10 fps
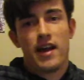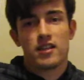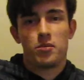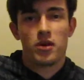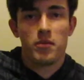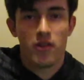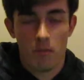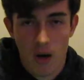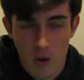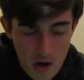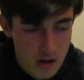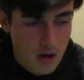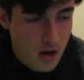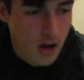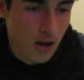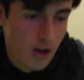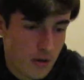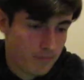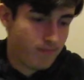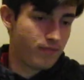to Bring Me the Boa.
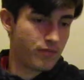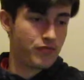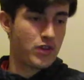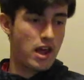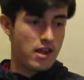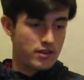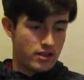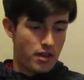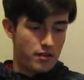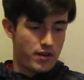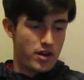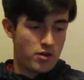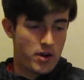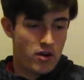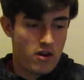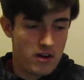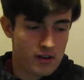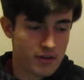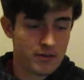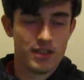Today it's another video about
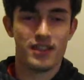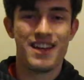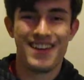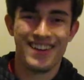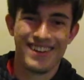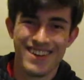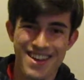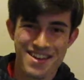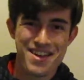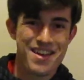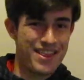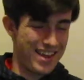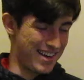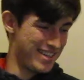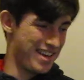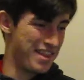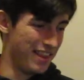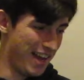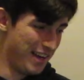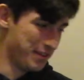hognoses. Like I said in the
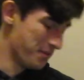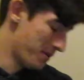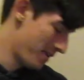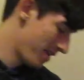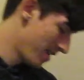last one,